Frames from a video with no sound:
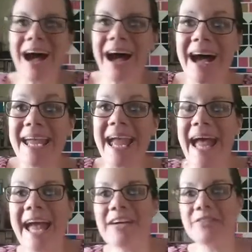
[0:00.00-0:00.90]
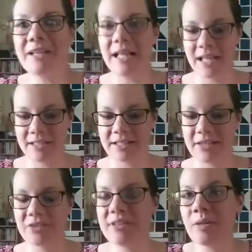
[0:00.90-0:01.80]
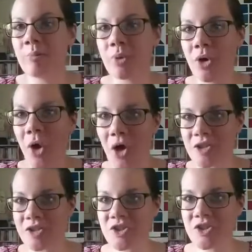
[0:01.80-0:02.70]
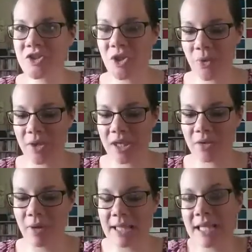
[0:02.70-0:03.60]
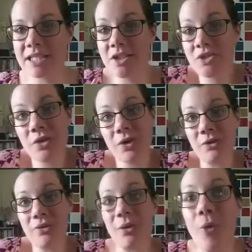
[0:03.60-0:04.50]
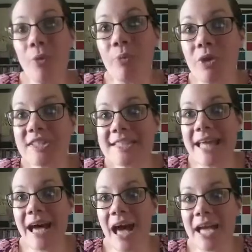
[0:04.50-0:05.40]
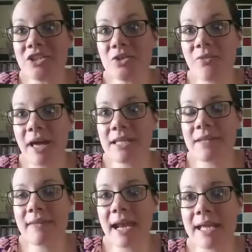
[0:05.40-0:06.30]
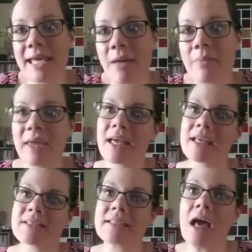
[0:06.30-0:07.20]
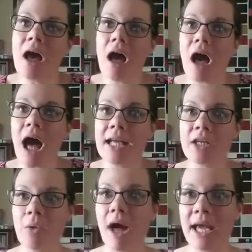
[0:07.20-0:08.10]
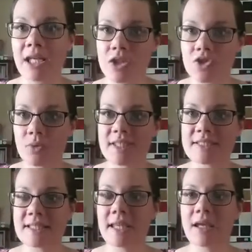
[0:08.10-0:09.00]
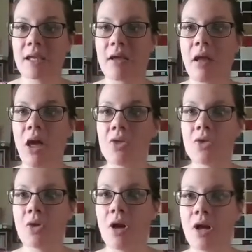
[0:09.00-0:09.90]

Hi, I have another little book haul to show you. I like to show you the old books that I do find and that I get because I know I enjoy seeing other